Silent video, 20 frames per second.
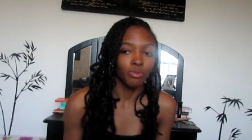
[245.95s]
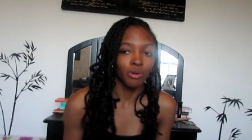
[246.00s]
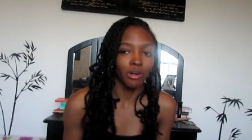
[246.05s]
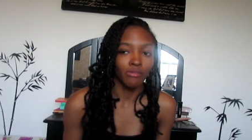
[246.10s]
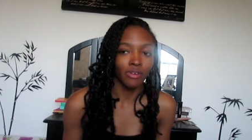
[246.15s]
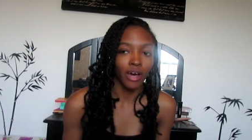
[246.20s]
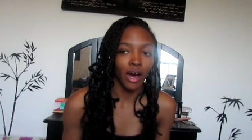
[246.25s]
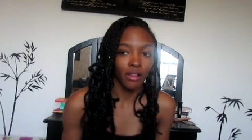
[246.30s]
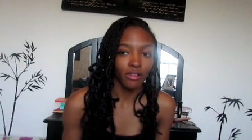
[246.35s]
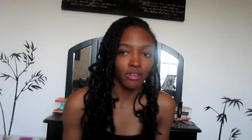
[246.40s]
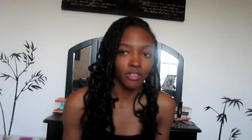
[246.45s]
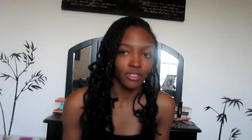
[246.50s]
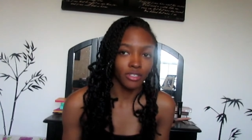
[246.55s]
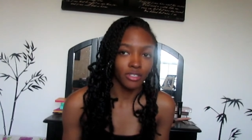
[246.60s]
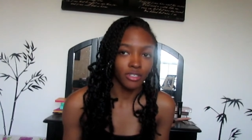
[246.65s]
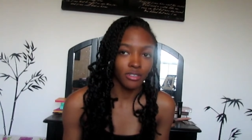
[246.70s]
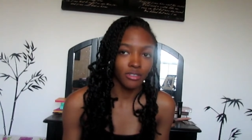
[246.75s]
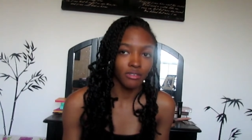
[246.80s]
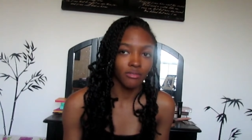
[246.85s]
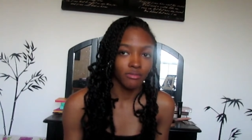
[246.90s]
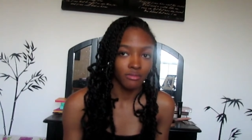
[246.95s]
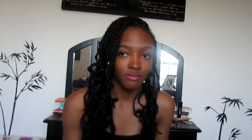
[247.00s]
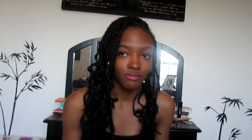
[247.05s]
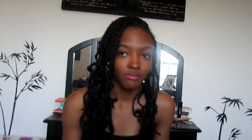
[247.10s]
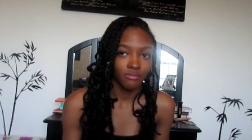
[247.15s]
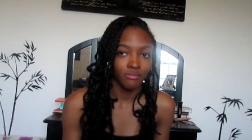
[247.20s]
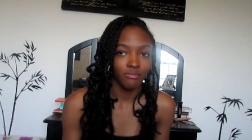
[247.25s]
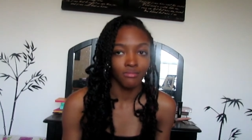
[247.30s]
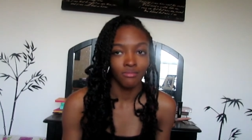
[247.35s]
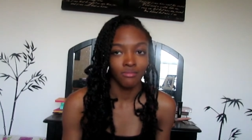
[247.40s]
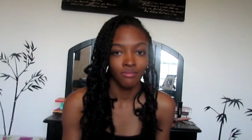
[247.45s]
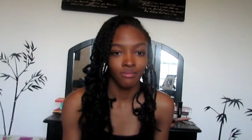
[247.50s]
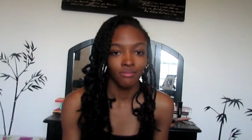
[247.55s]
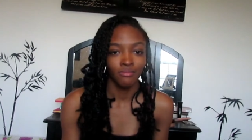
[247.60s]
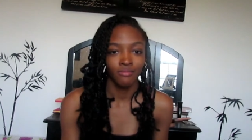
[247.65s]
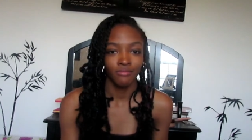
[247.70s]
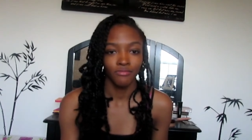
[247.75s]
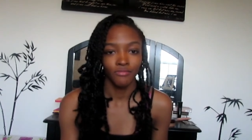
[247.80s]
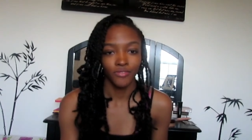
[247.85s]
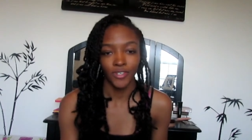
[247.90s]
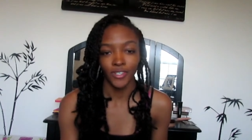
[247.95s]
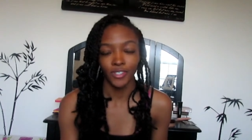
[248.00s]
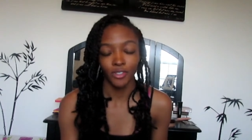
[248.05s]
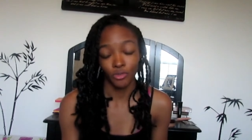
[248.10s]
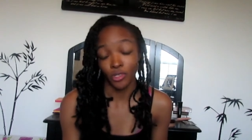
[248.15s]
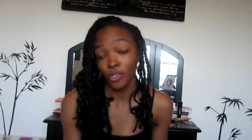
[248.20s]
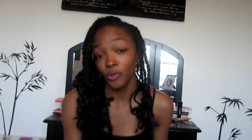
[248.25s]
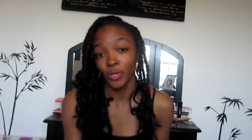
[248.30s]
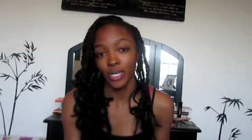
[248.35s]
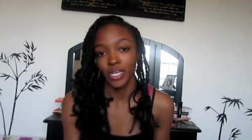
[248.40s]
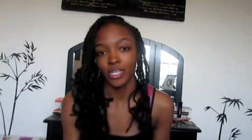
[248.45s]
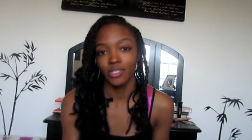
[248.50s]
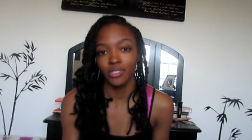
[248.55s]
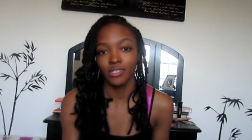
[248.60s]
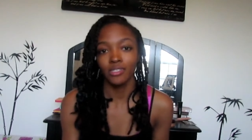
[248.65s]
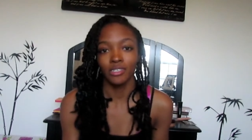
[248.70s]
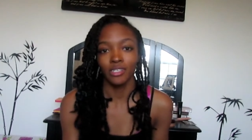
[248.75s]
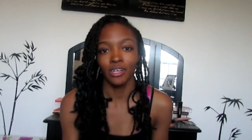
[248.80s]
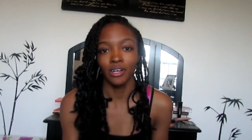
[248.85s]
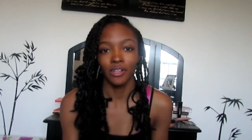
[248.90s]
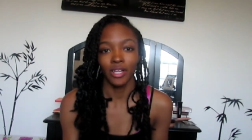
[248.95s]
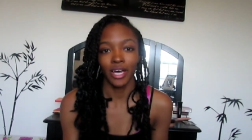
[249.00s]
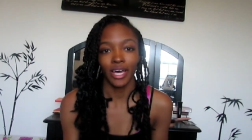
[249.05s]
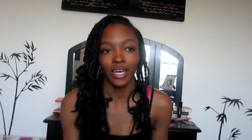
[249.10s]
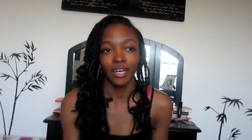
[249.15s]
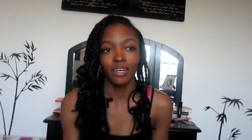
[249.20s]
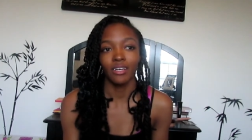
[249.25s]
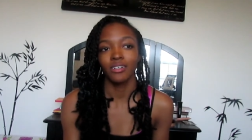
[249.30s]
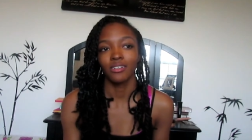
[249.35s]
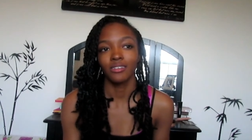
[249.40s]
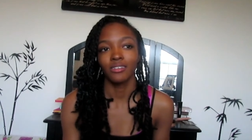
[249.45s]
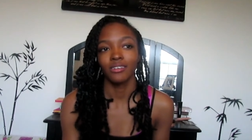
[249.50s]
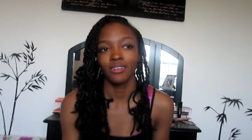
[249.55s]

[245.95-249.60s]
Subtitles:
$12 for 3 weeks, you know, like.